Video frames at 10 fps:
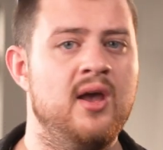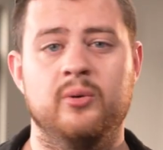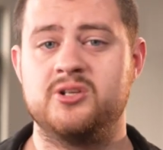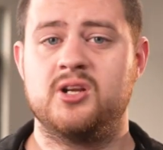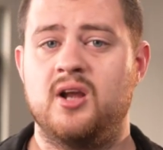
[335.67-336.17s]

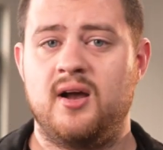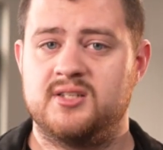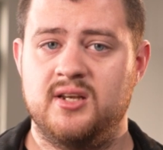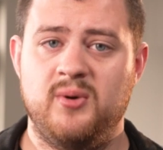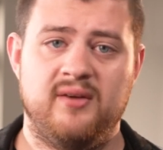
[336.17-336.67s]
which can
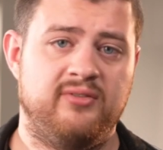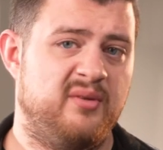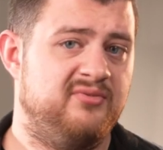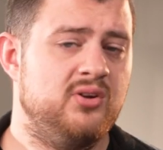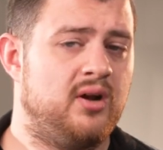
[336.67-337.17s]
cost anywhere from
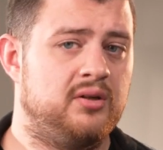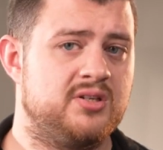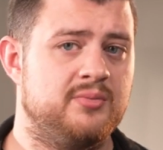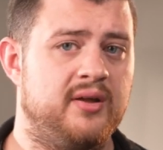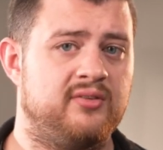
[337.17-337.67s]
a few
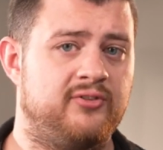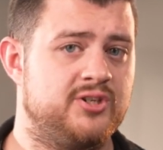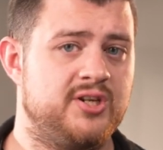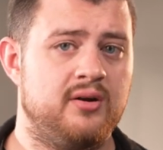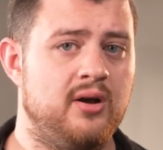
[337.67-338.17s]
dollars a month for
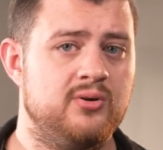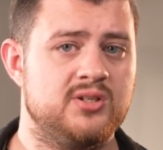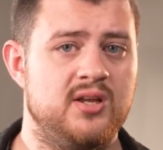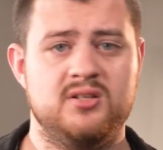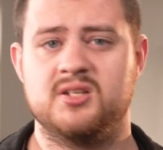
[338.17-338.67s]
shared
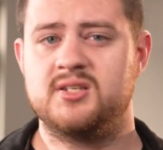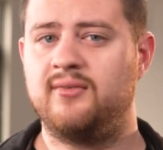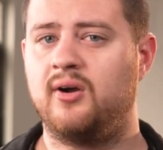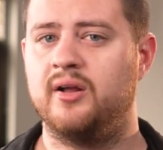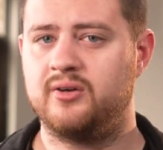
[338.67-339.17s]
hosting to
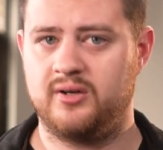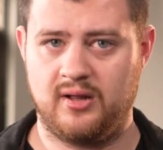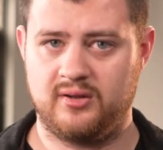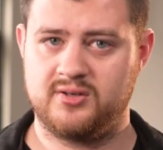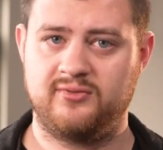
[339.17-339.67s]
several
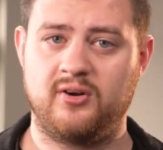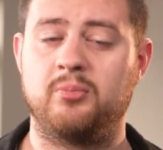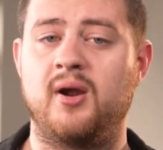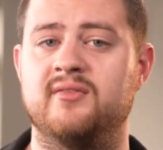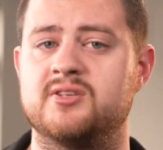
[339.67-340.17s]
$100s for a
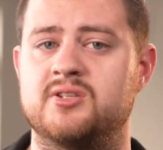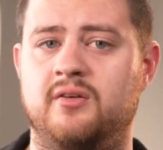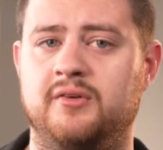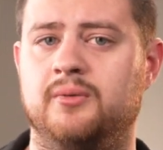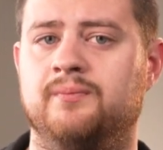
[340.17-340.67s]
private
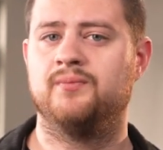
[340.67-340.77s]
server.